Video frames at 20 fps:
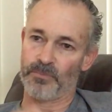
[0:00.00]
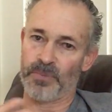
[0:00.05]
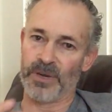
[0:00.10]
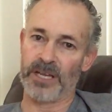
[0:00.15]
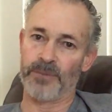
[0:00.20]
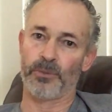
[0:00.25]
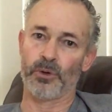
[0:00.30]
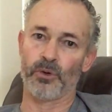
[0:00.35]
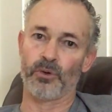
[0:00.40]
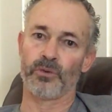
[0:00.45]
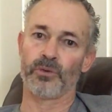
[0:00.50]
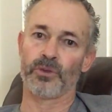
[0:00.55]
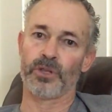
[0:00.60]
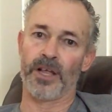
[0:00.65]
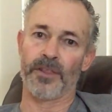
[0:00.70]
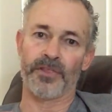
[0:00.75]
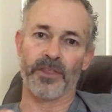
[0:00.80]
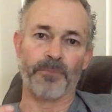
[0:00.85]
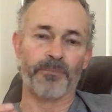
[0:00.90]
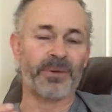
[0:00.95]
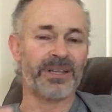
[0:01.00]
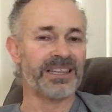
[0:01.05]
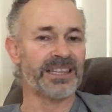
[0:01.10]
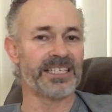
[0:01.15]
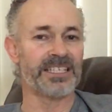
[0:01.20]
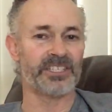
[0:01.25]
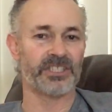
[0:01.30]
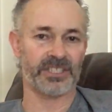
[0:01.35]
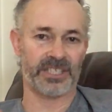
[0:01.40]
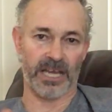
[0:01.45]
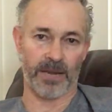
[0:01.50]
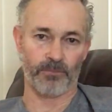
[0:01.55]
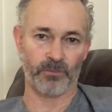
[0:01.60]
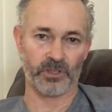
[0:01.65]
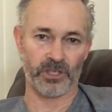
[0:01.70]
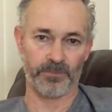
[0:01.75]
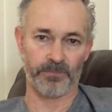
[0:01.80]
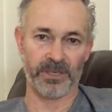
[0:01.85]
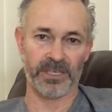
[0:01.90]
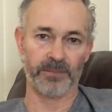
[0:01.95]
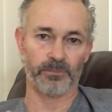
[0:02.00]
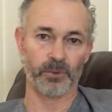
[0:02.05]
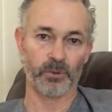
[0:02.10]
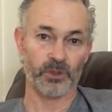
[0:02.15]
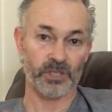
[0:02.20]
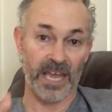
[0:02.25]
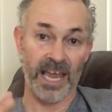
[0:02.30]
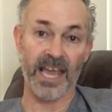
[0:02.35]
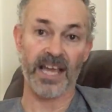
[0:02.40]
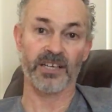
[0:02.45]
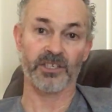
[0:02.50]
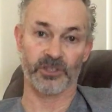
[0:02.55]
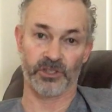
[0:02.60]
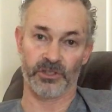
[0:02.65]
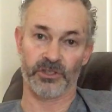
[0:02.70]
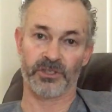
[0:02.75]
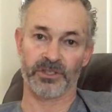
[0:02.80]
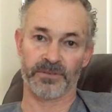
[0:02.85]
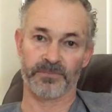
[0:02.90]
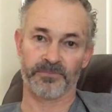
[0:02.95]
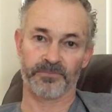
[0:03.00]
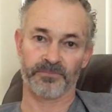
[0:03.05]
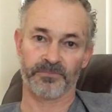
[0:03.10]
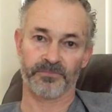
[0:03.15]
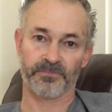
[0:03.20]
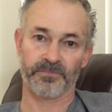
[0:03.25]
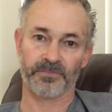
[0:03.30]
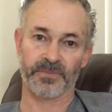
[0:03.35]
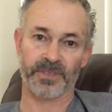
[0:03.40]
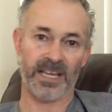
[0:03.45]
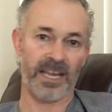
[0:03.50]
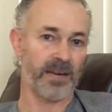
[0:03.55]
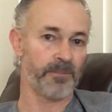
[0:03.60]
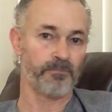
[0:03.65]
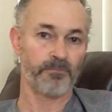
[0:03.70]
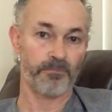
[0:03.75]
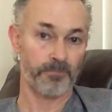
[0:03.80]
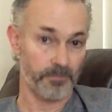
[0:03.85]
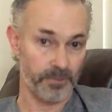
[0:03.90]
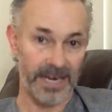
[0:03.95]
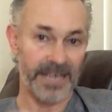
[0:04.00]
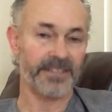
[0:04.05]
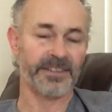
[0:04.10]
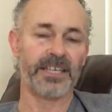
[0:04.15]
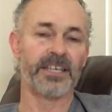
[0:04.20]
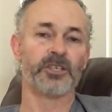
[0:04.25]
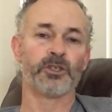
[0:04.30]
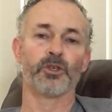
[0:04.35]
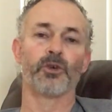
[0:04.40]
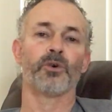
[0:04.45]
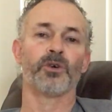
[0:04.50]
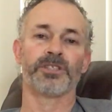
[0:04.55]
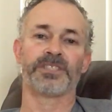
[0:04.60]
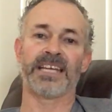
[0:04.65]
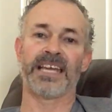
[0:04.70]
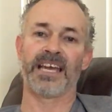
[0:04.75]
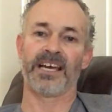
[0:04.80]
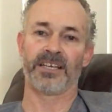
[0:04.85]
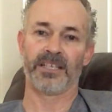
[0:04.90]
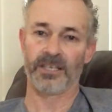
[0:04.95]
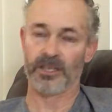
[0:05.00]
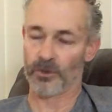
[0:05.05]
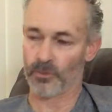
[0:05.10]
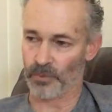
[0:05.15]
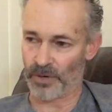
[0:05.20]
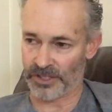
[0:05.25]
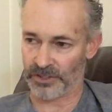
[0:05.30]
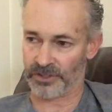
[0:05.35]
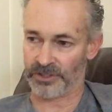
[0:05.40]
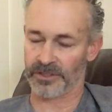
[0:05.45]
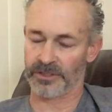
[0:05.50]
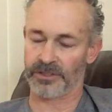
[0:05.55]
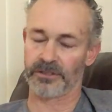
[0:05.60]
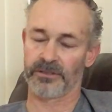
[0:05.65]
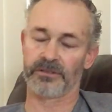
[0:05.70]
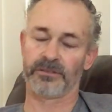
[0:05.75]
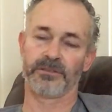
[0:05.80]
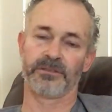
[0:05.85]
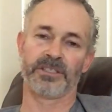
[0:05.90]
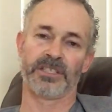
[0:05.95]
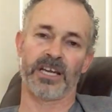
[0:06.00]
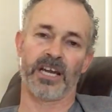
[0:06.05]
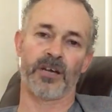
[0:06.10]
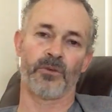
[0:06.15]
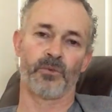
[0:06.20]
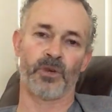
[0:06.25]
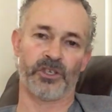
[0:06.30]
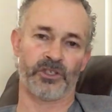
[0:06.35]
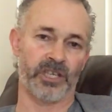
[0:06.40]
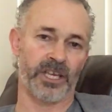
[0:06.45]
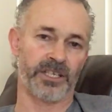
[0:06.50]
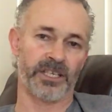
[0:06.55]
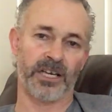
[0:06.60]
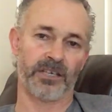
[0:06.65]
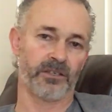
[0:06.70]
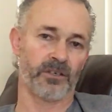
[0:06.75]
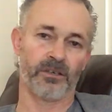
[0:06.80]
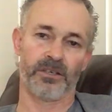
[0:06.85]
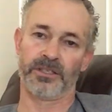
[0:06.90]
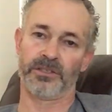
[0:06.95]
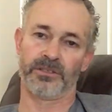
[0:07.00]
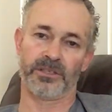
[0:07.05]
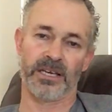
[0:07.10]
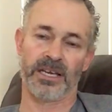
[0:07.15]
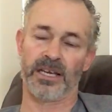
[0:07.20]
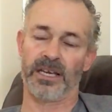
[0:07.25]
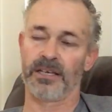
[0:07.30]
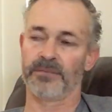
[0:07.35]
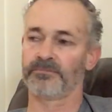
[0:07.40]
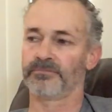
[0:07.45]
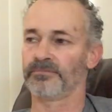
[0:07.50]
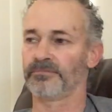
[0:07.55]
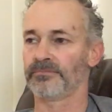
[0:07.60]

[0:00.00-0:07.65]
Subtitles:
people, like the police come to people's houses and break their door down and arrest that young guy,